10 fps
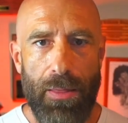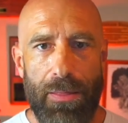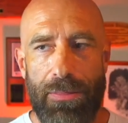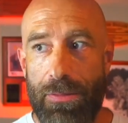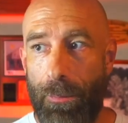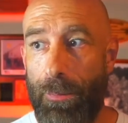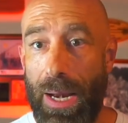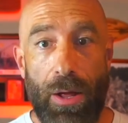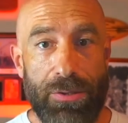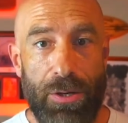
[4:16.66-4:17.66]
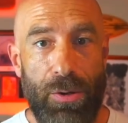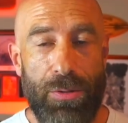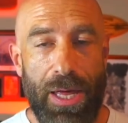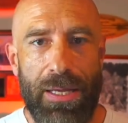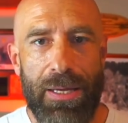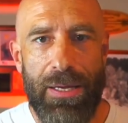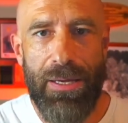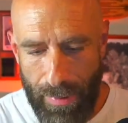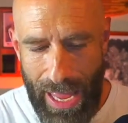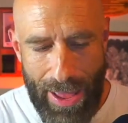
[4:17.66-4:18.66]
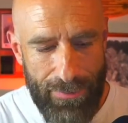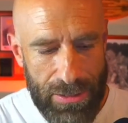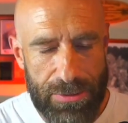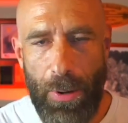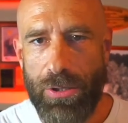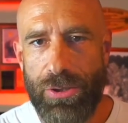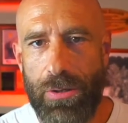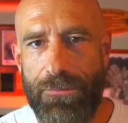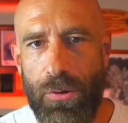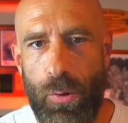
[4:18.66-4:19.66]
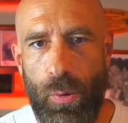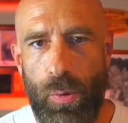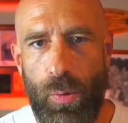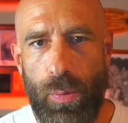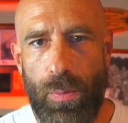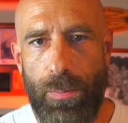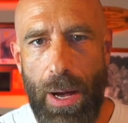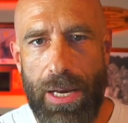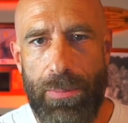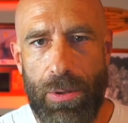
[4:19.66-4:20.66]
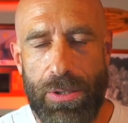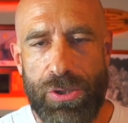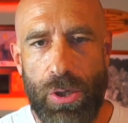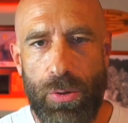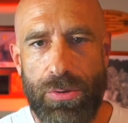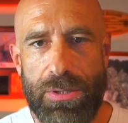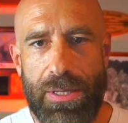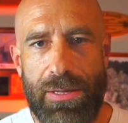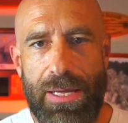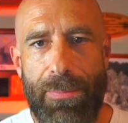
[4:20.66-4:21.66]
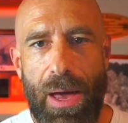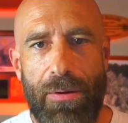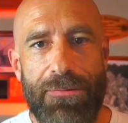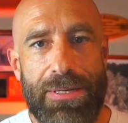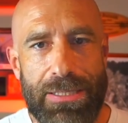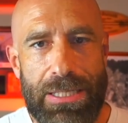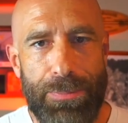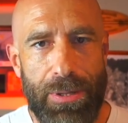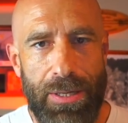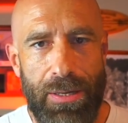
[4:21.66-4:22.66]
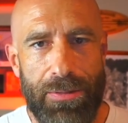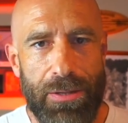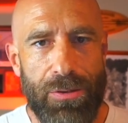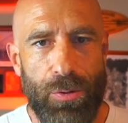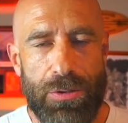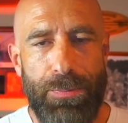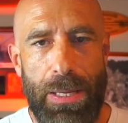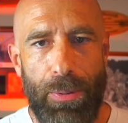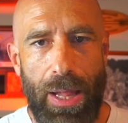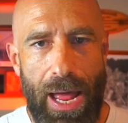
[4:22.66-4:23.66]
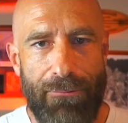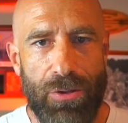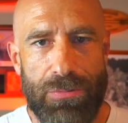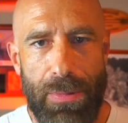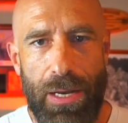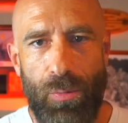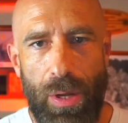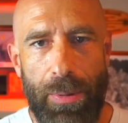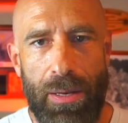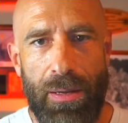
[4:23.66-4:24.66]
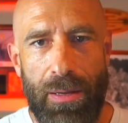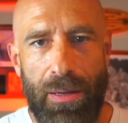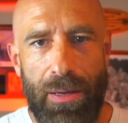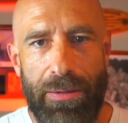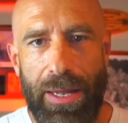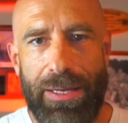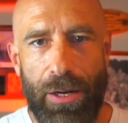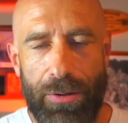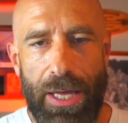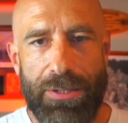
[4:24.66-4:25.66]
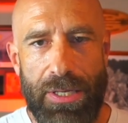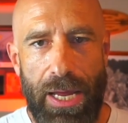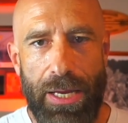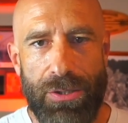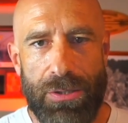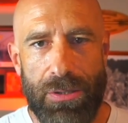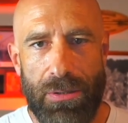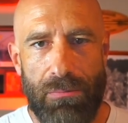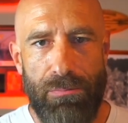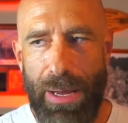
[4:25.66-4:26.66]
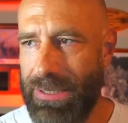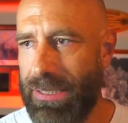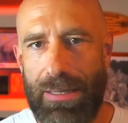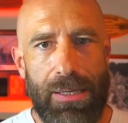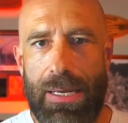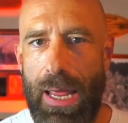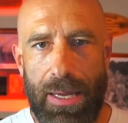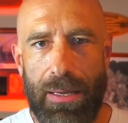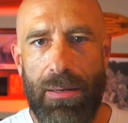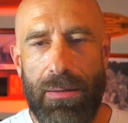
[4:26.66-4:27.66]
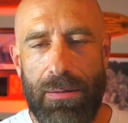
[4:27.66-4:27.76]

But I'll tell you that having sponsored a few bodybuilding shows, the amount of discipline that those people have, those men and women that get on that stage basically naked,